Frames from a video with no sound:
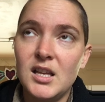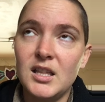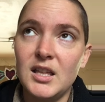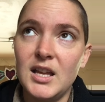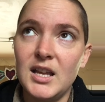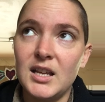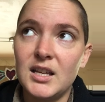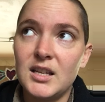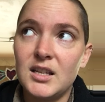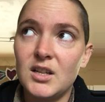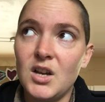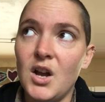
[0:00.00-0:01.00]
like
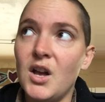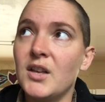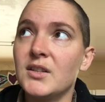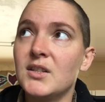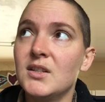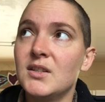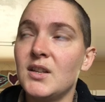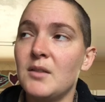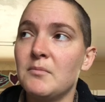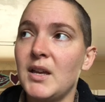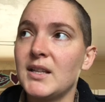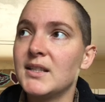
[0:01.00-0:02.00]
caused
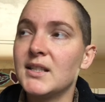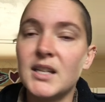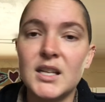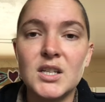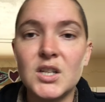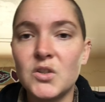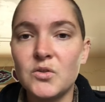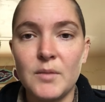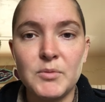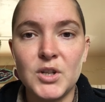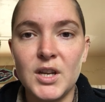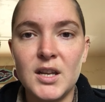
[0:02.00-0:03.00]
some like skin
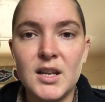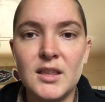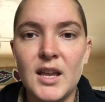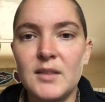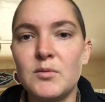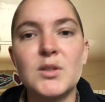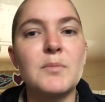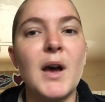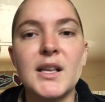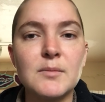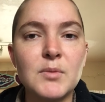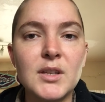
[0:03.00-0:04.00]
disruption, and like there's a
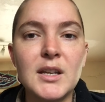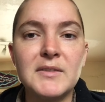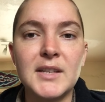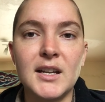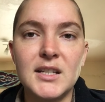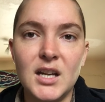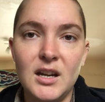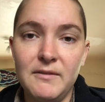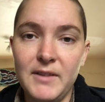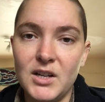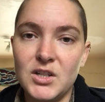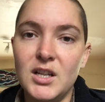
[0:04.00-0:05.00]
possibility of secondary
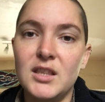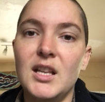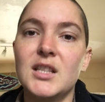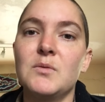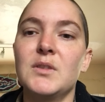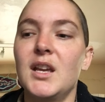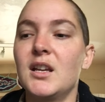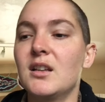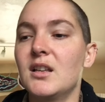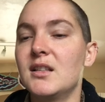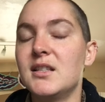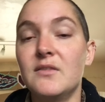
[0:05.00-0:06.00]
infection. That's when like
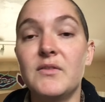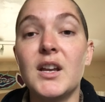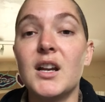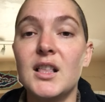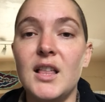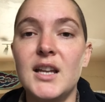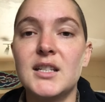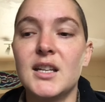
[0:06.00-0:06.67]
a very light